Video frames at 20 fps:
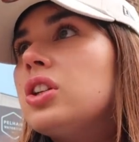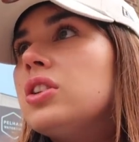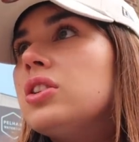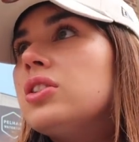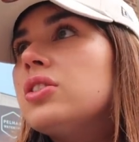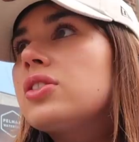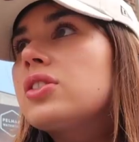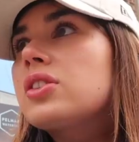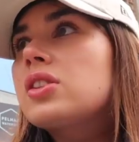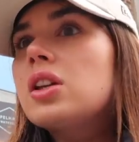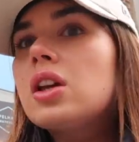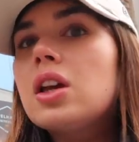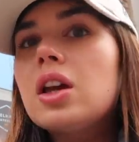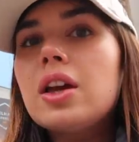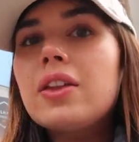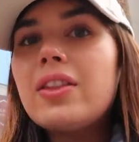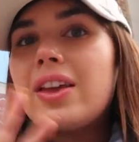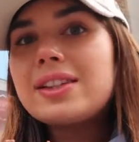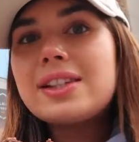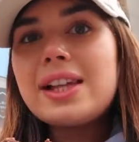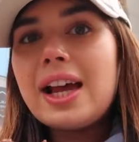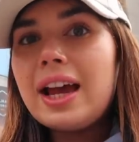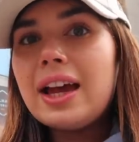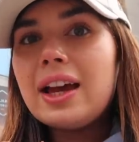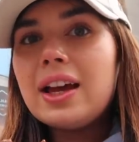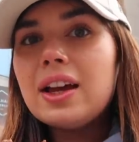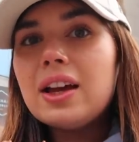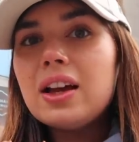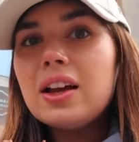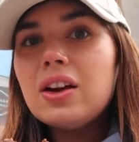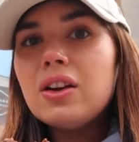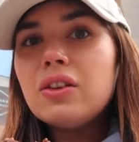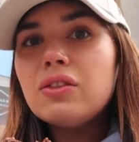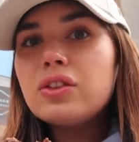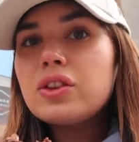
Wow. That's it. Mm.